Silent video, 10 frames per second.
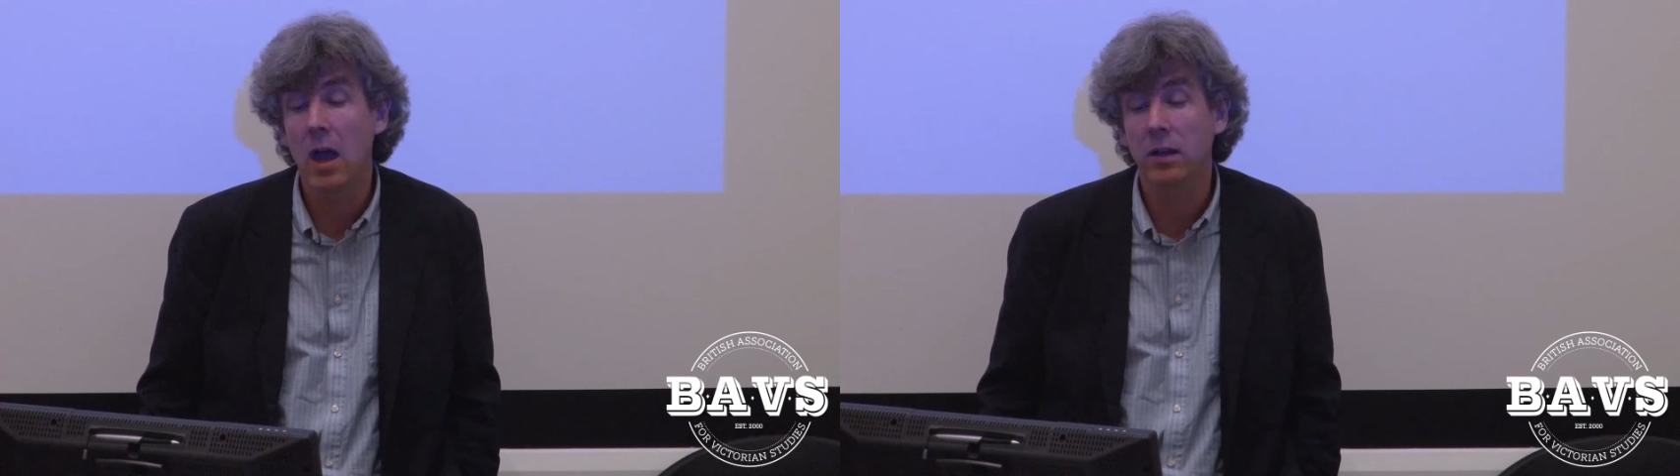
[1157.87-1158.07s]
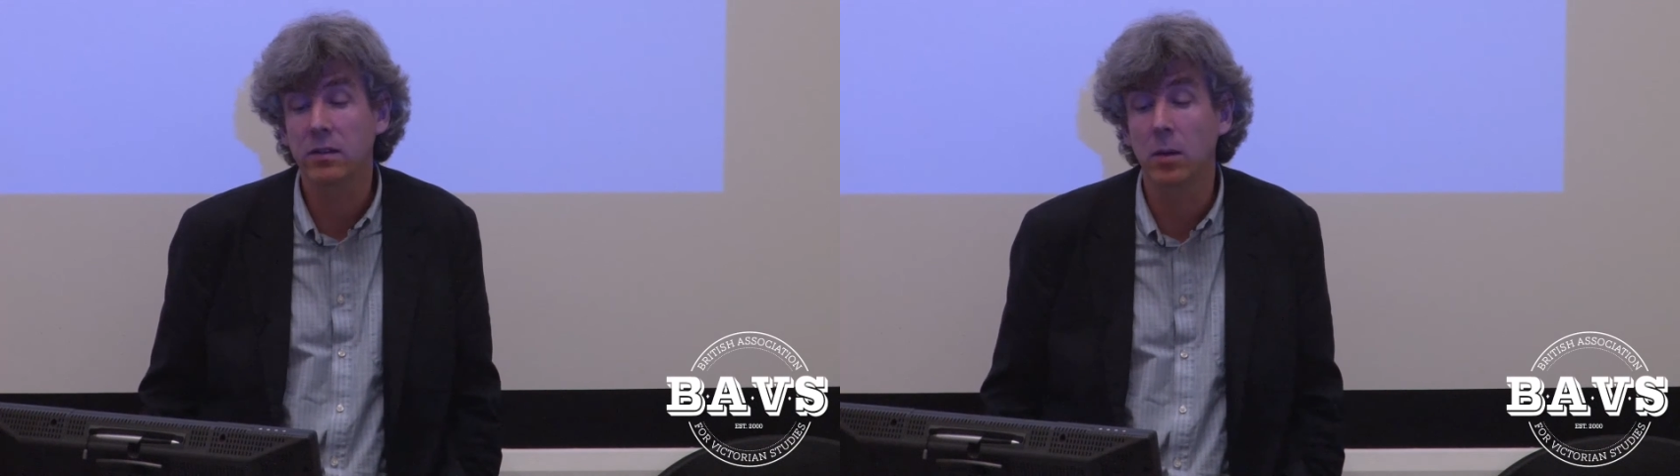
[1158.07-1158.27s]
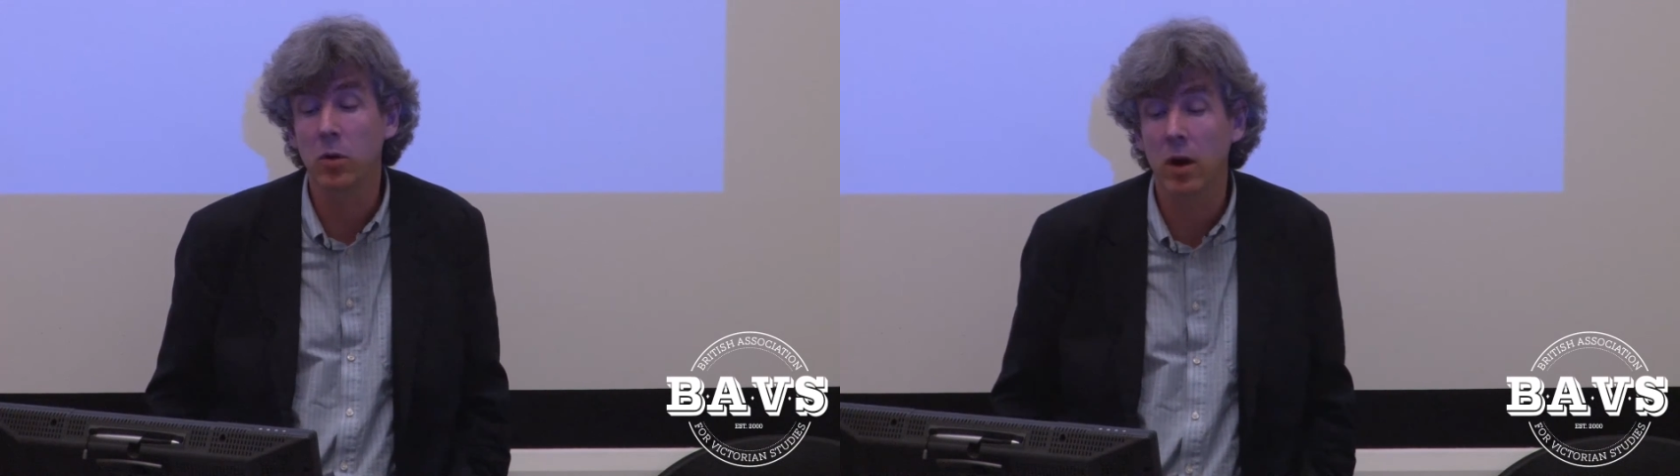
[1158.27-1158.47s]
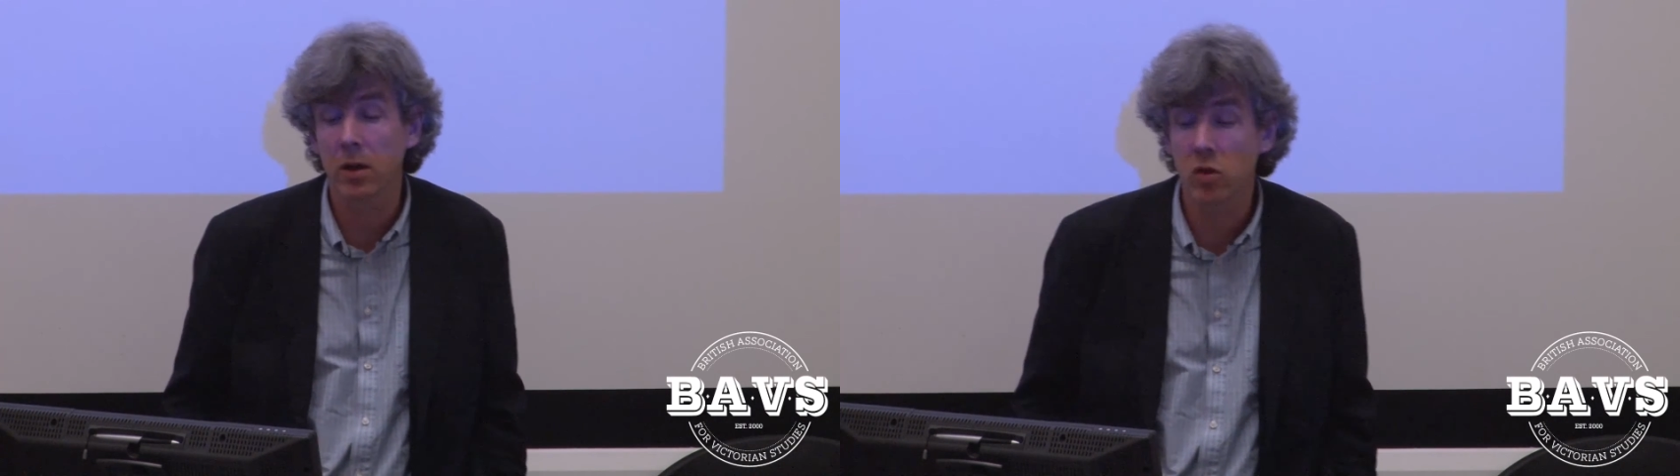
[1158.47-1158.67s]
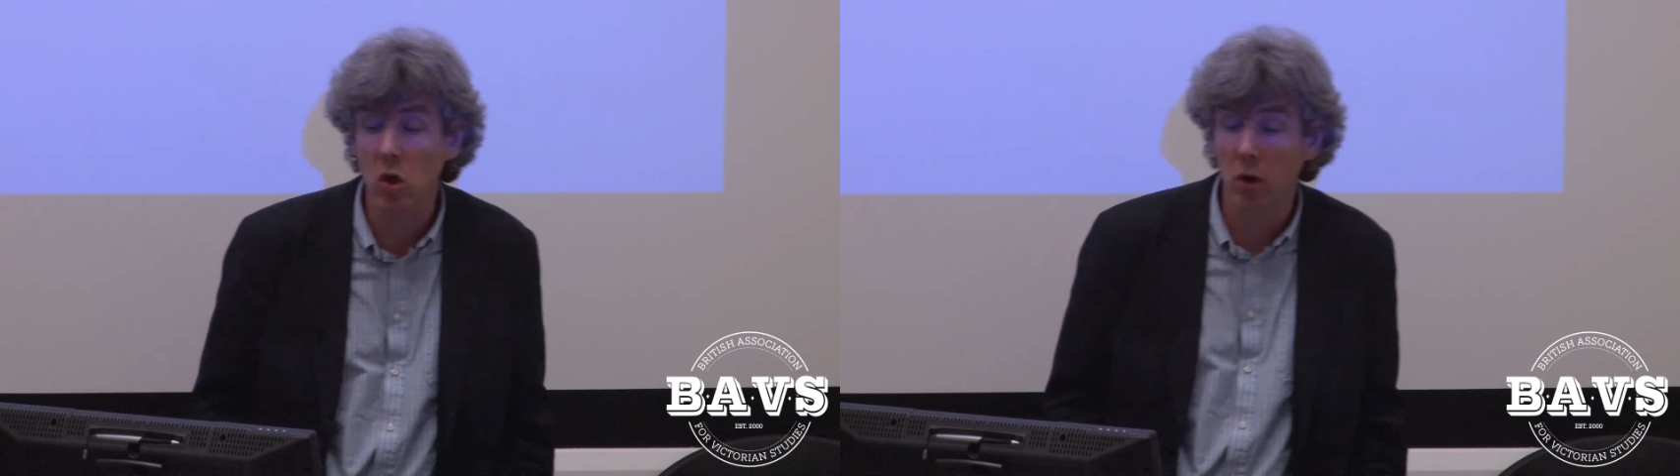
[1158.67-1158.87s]

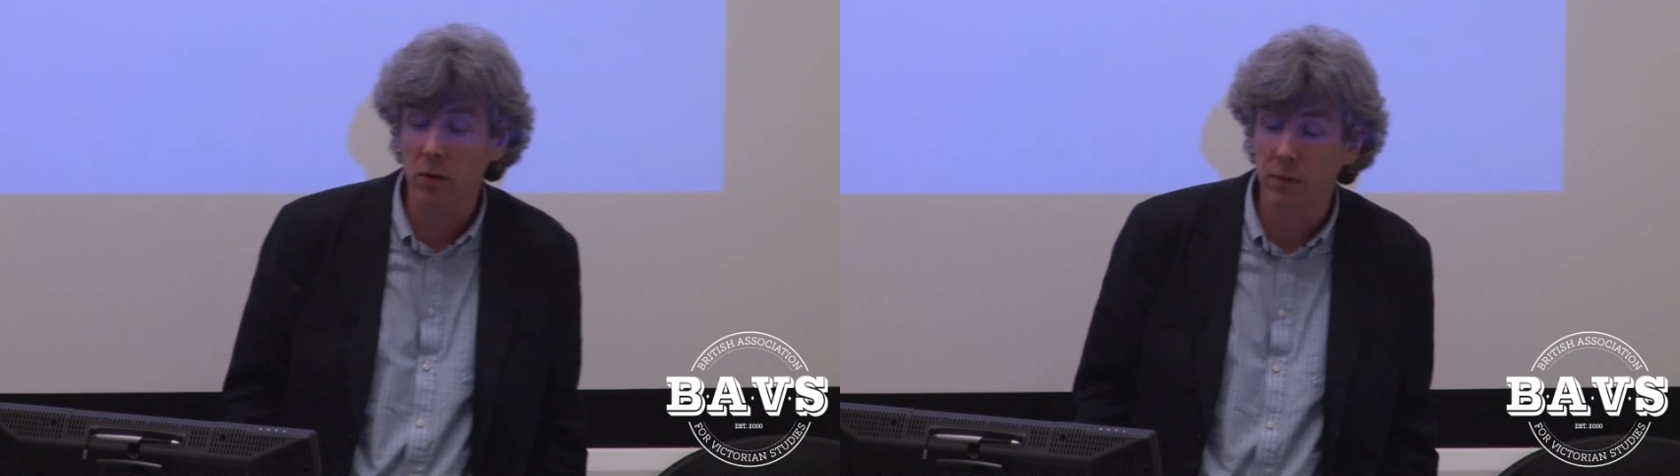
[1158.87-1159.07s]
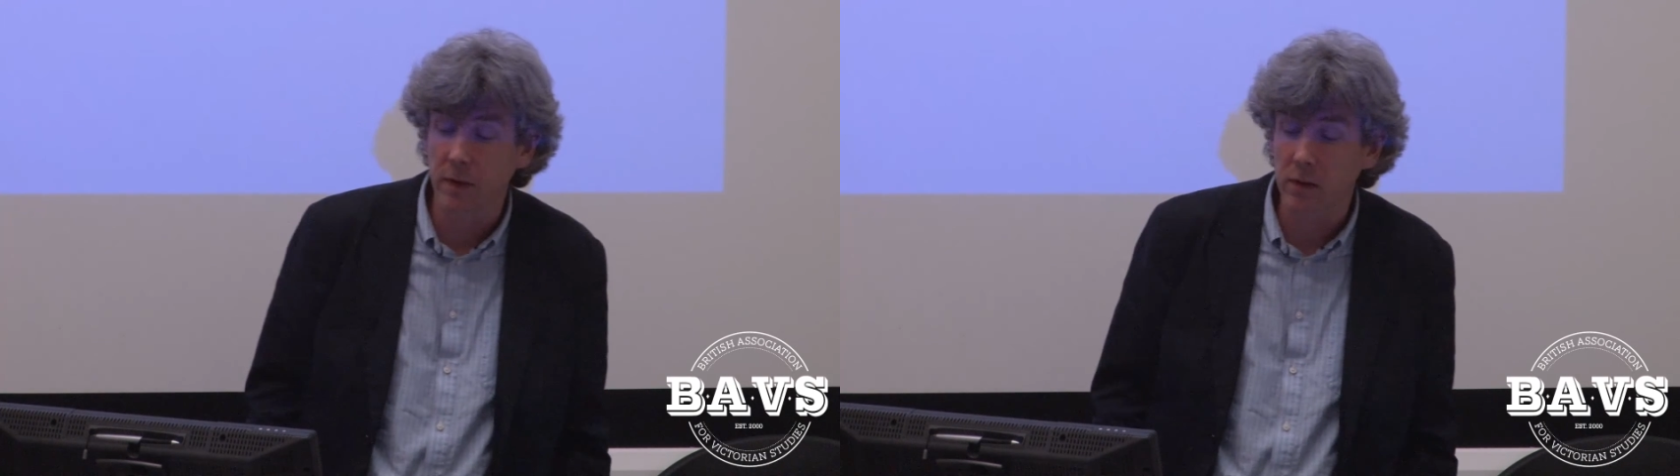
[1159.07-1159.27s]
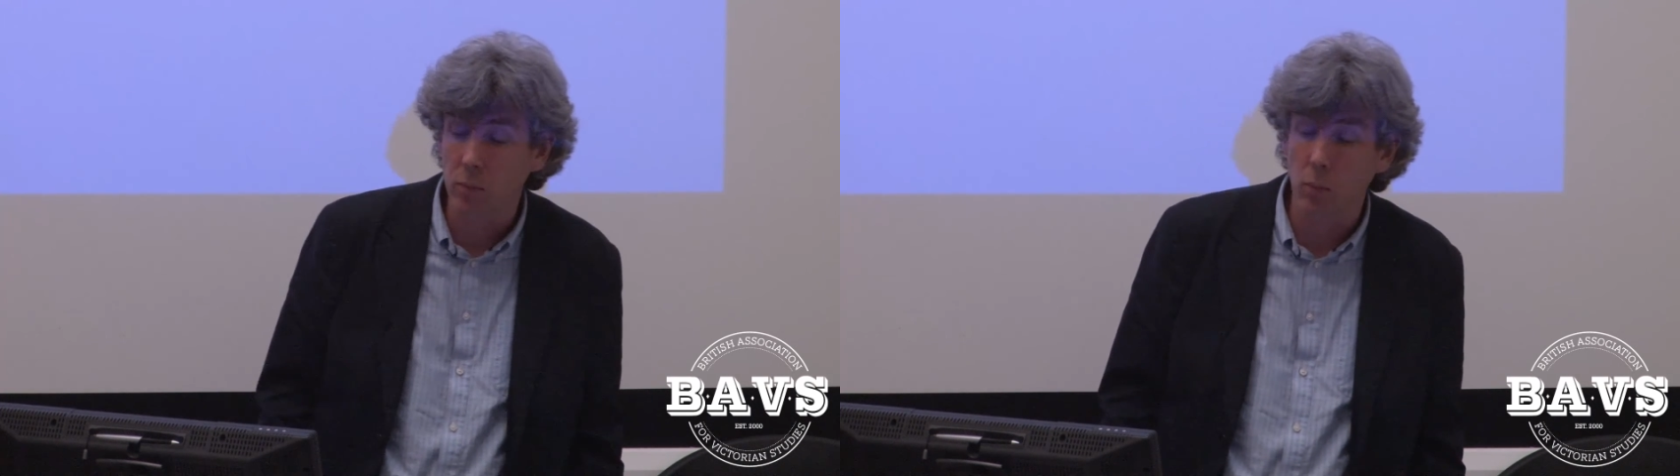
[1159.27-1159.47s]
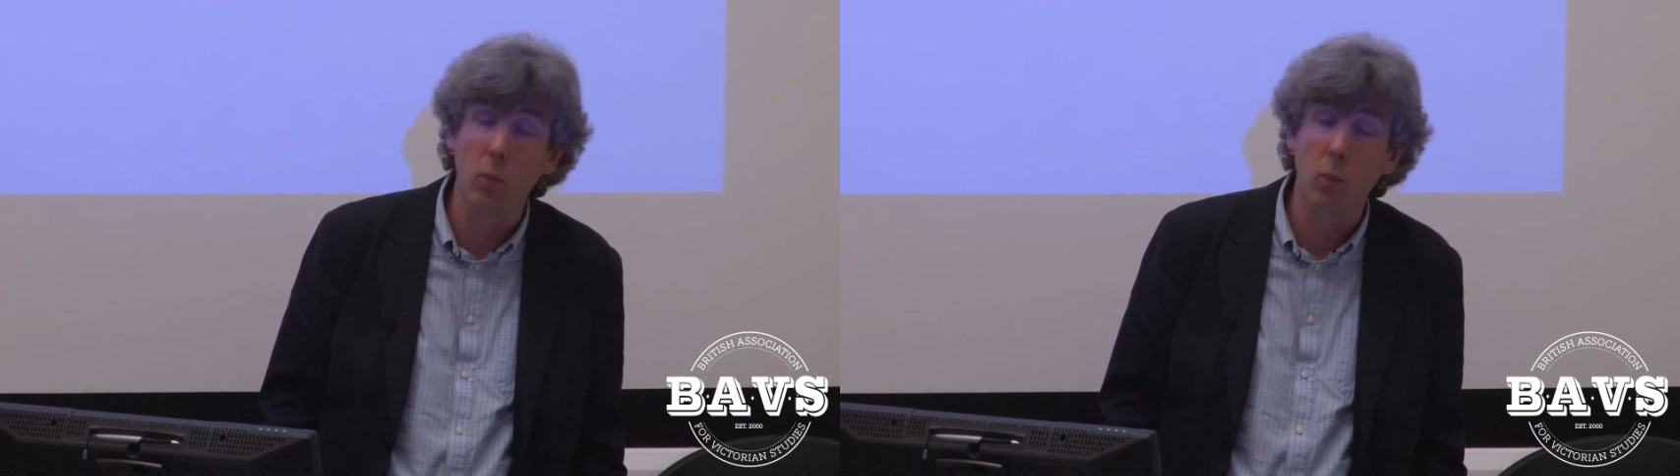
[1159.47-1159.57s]
summarize geographies